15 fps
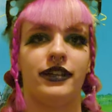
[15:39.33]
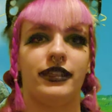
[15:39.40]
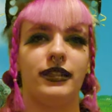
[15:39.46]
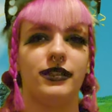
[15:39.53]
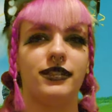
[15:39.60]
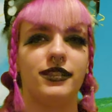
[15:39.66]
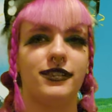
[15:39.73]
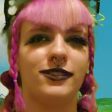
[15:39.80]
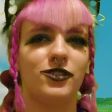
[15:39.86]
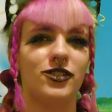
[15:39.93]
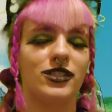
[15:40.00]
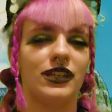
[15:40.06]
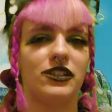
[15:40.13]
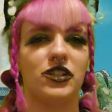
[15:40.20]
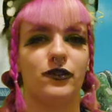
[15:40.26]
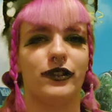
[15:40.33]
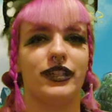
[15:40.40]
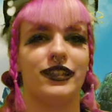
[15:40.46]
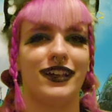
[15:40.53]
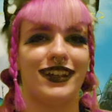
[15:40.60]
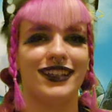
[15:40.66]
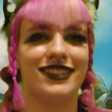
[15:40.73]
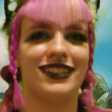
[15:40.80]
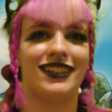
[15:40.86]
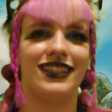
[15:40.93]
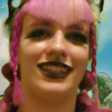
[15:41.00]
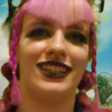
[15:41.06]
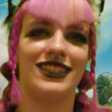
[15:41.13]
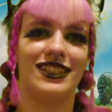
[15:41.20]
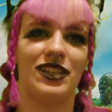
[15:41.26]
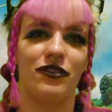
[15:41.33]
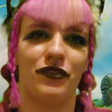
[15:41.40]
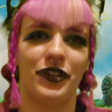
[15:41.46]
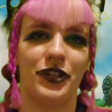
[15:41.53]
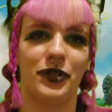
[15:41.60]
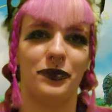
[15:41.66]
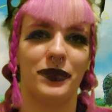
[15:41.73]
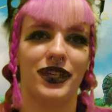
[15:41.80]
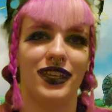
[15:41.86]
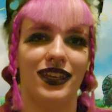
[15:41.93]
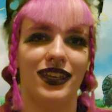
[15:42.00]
This is just such a relaxing, easy film.